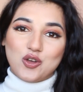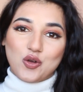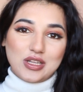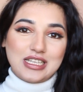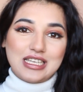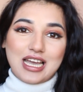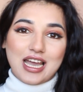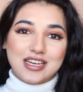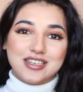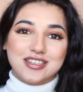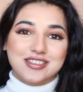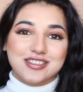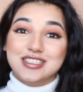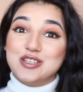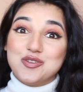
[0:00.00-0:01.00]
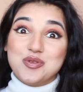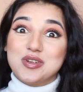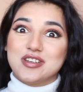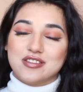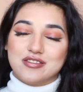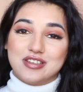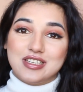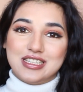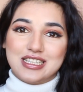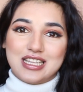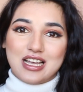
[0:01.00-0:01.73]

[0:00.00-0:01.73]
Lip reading: oily kind of girl, you will really